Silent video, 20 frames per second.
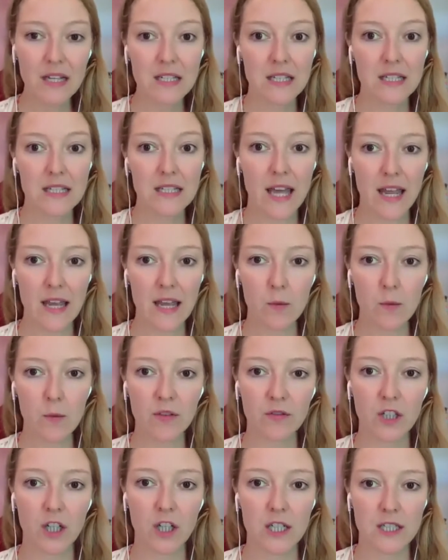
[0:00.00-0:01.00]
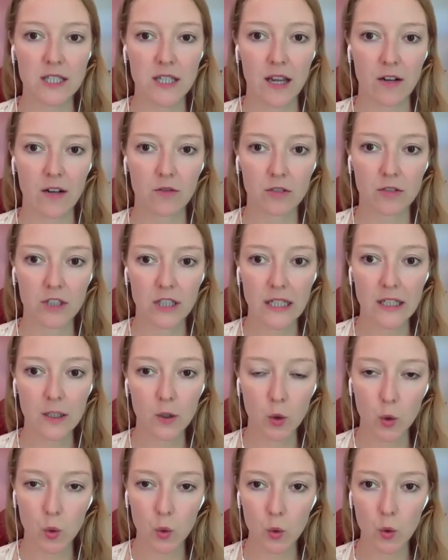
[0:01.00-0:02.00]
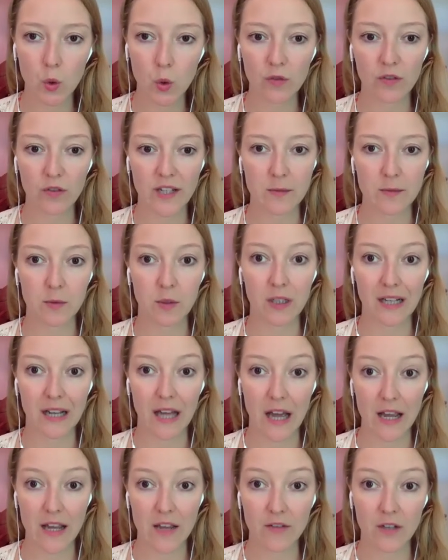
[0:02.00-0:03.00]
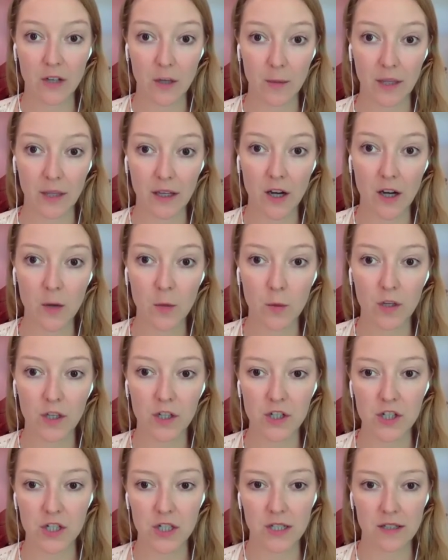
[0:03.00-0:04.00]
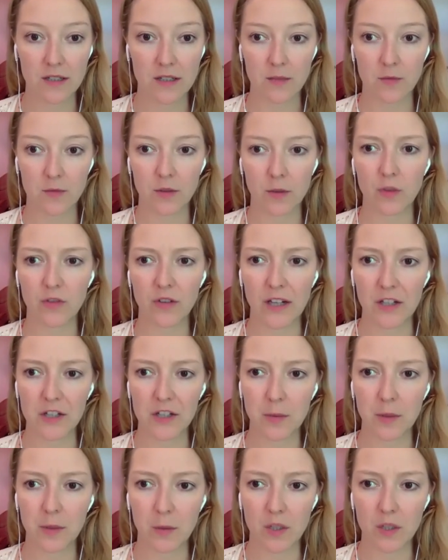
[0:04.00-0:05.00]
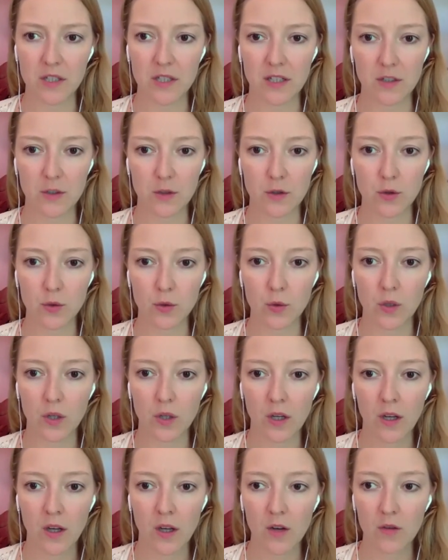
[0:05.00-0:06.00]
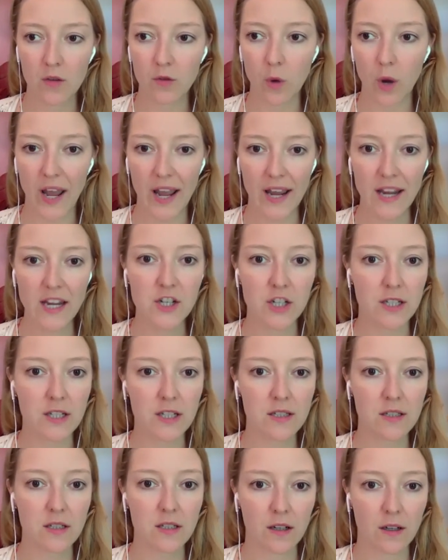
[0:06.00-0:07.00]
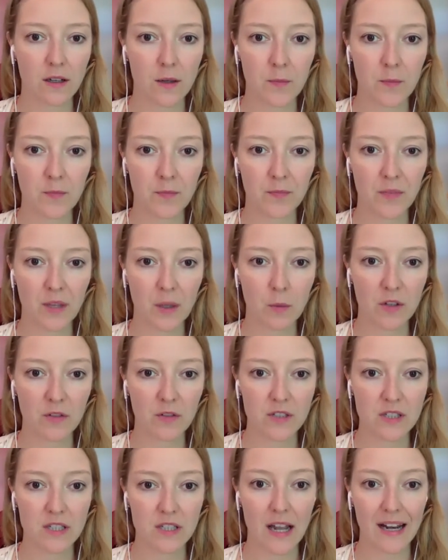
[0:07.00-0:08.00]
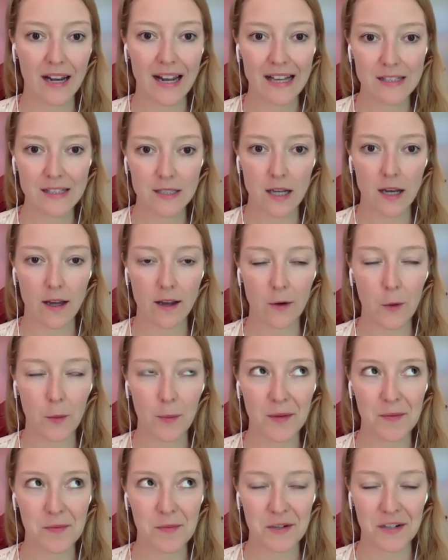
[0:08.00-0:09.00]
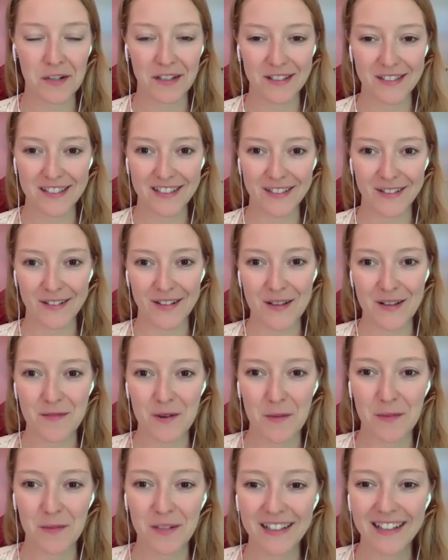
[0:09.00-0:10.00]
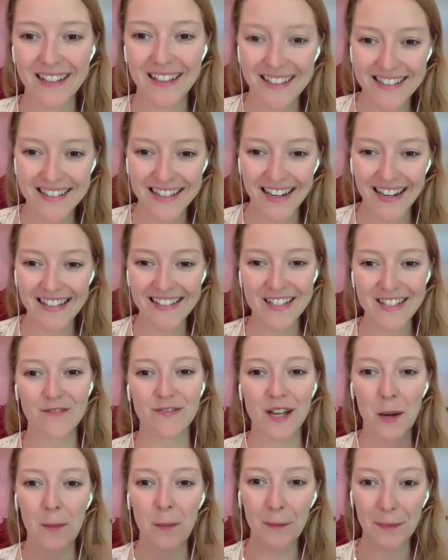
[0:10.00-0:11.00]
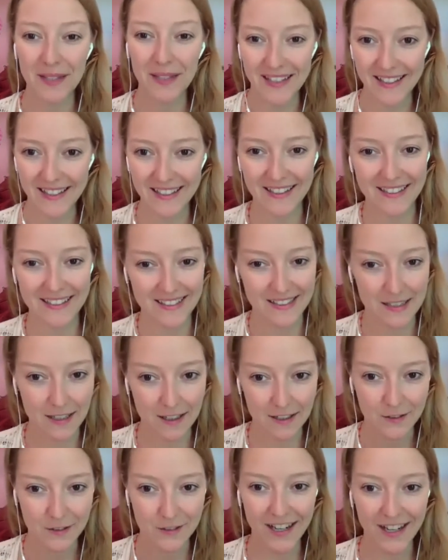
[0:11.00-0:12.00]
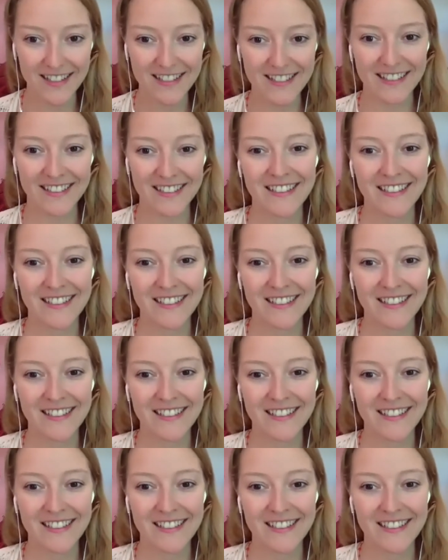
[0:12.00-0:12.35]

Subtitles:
Today, we've got a really cool Facebook Live coming up, which is something we've actually been wanting to do for ages with Thalassa. I hope I'm pronouncing your name properly. Thalassa van Beek. Is that correct?